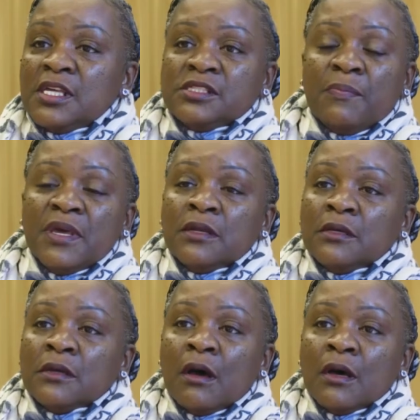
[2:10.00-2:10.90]
it's been
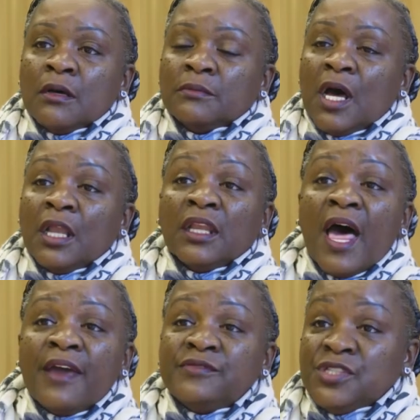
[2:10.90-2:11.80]
a
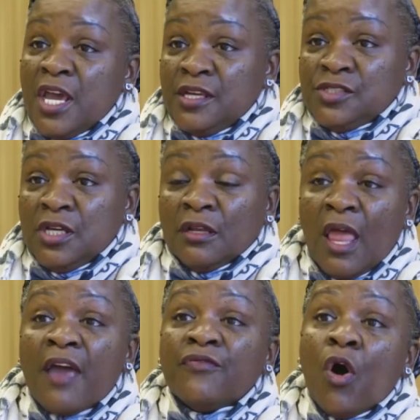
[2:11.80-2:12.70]
life-changing,
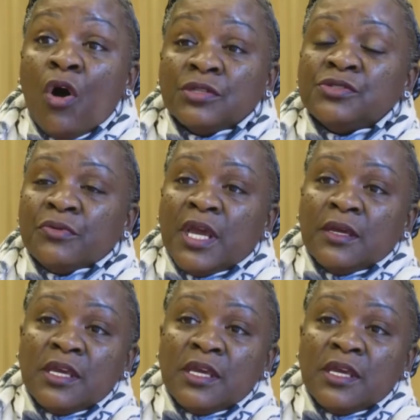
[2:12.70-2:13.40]
life-altering